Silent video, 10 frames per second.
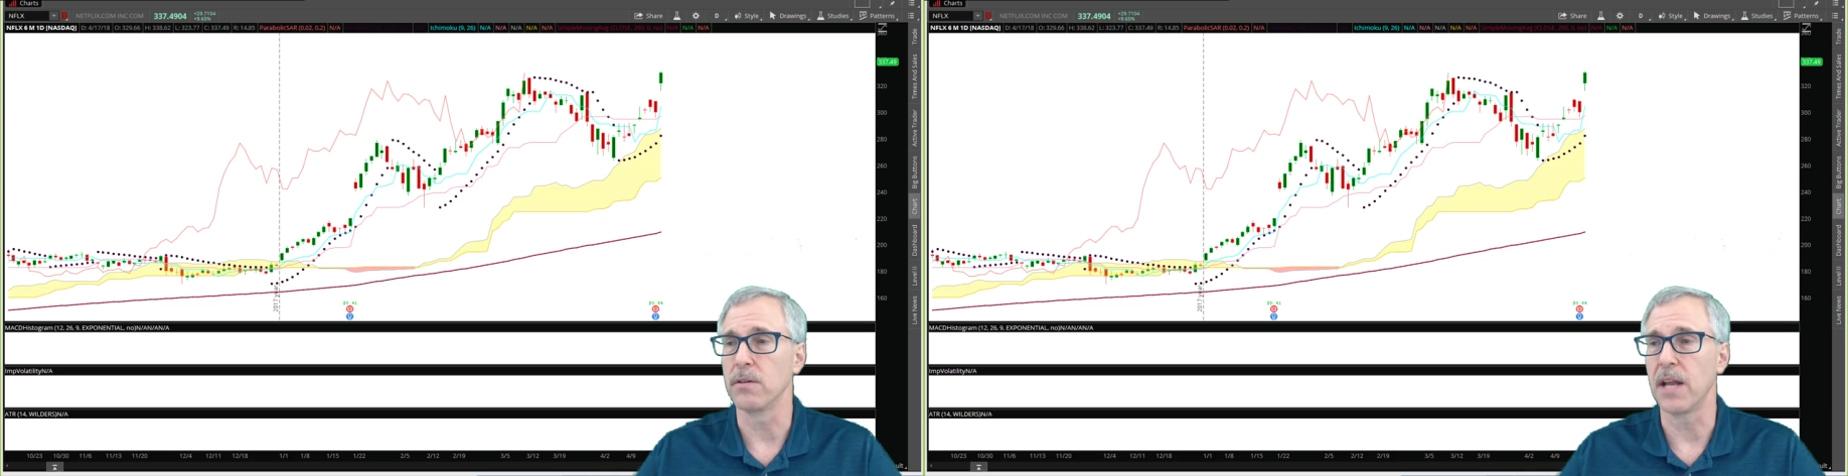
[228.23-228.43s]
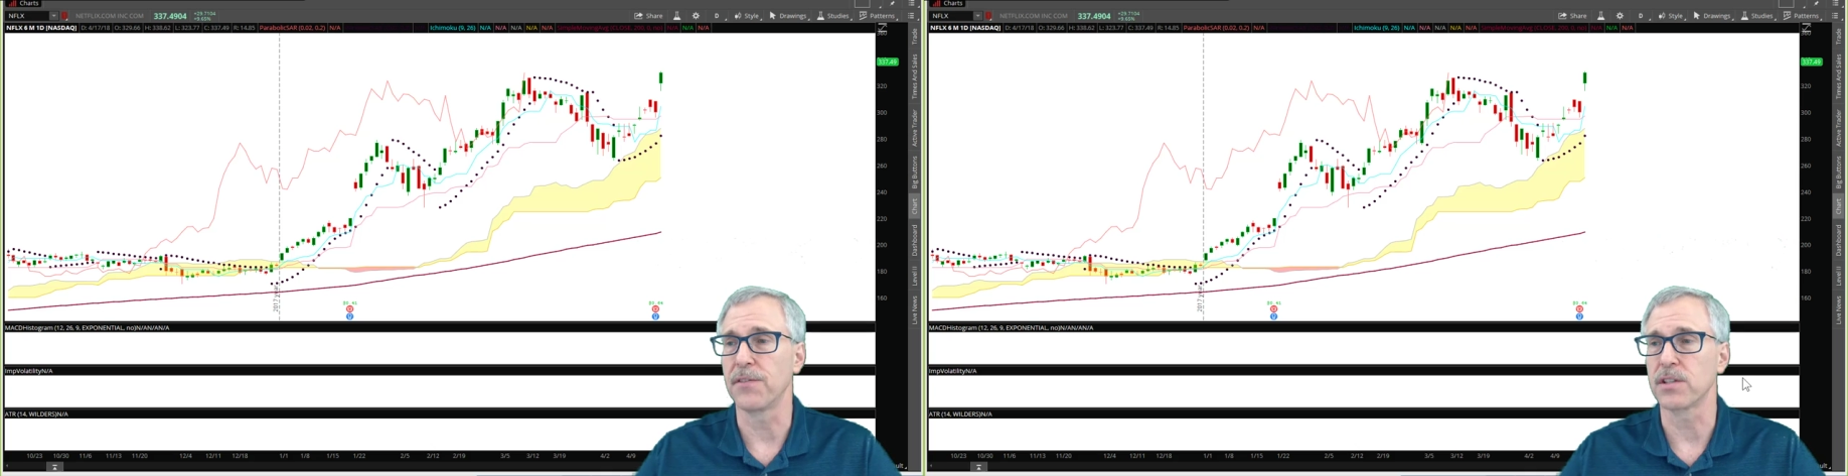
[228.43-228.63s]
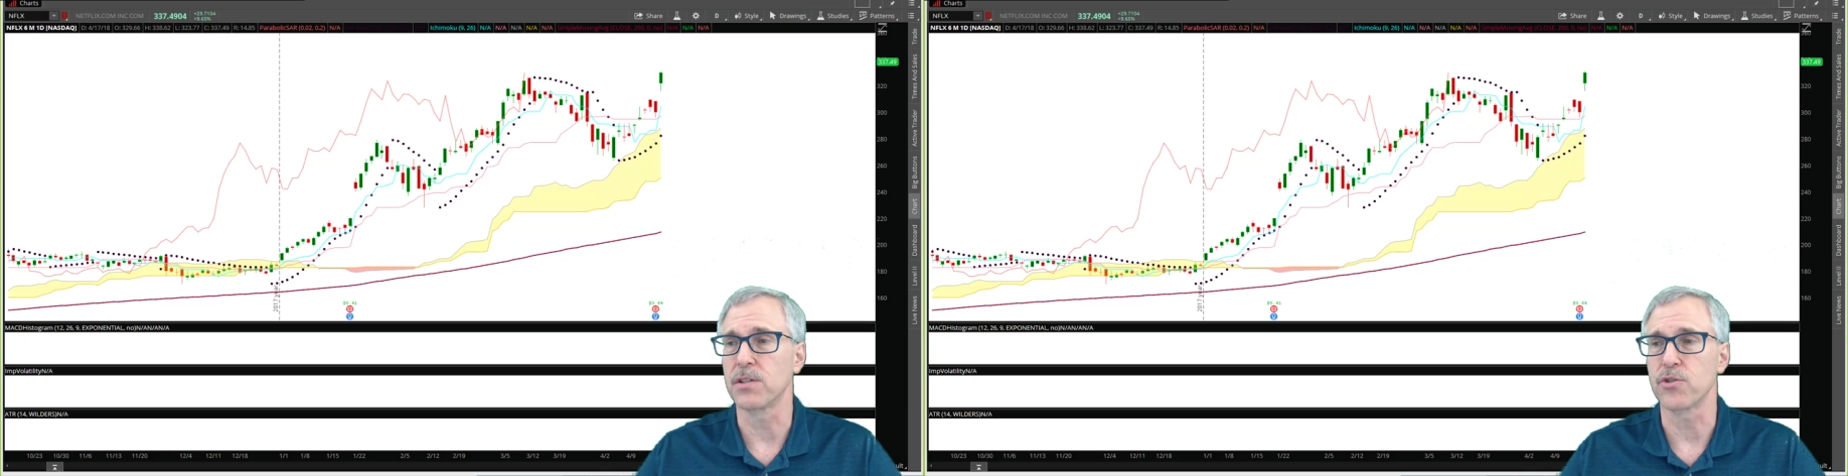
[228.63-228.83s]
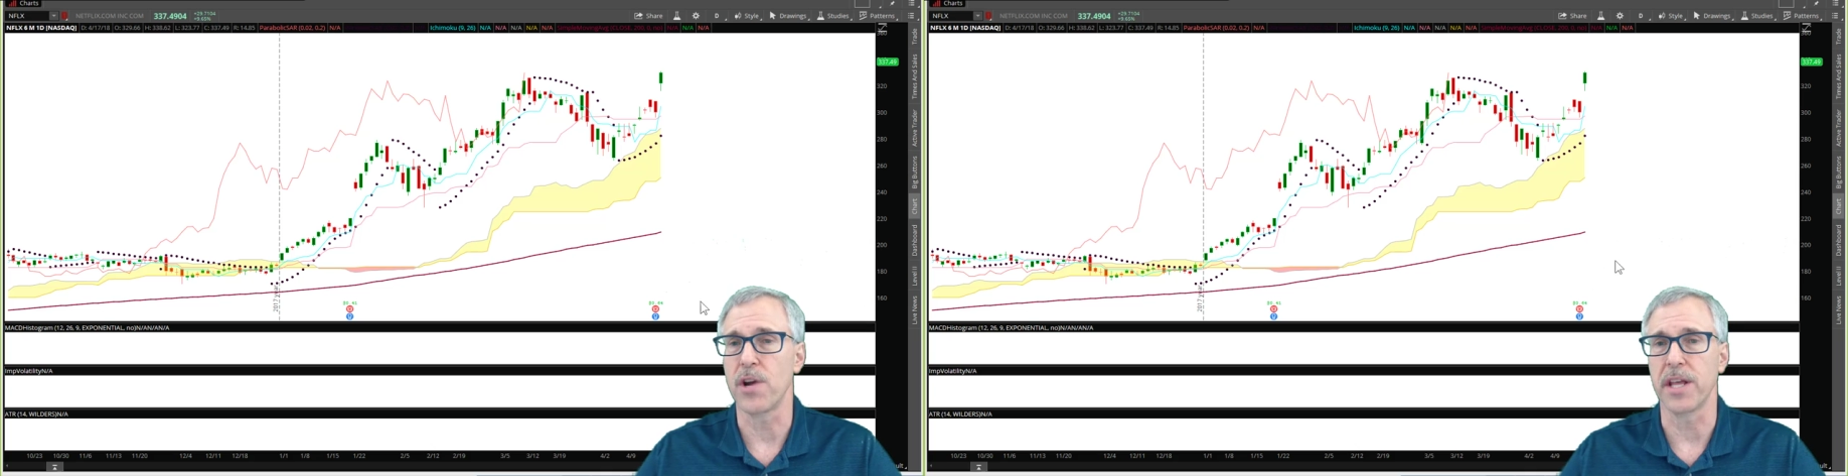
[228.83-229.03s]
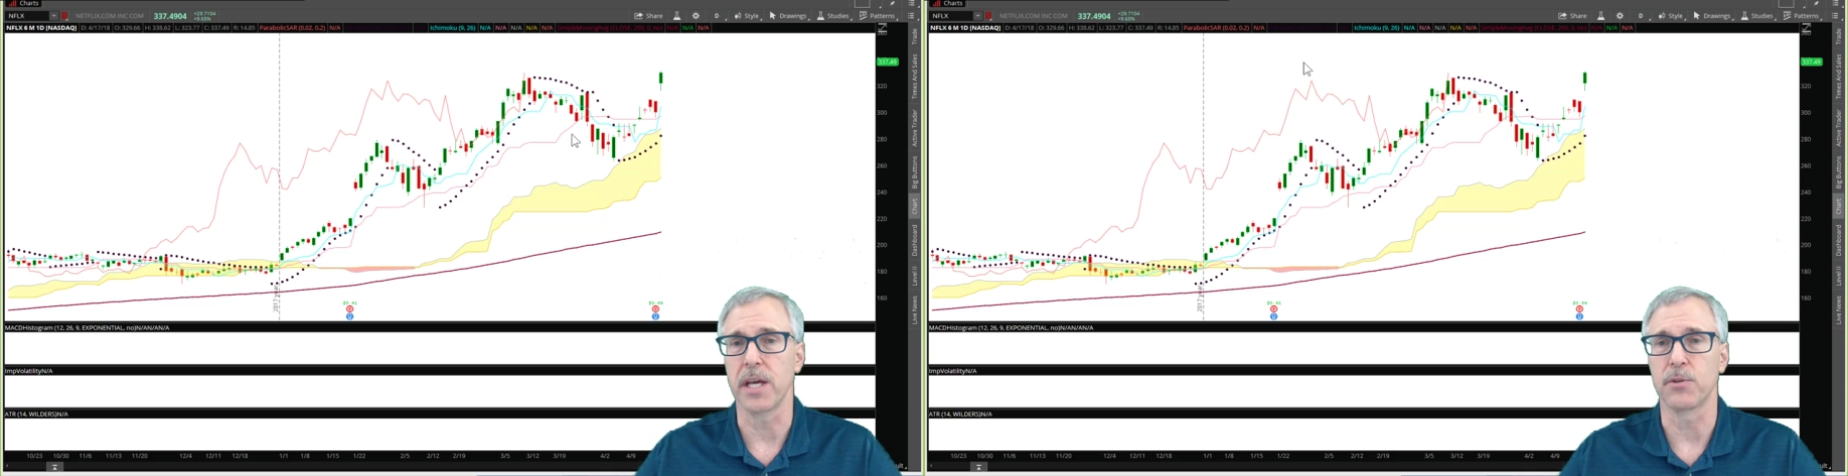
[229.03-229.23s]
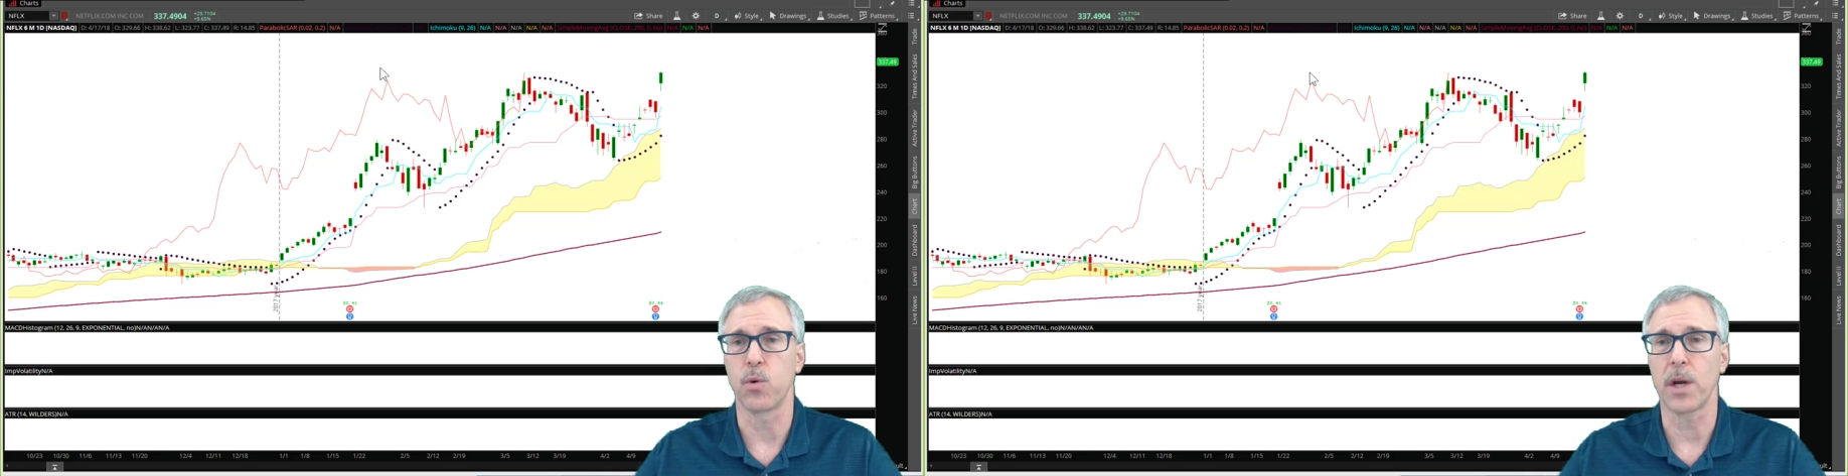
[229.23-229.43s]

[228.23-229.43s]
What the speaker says: now. Netflix is trading up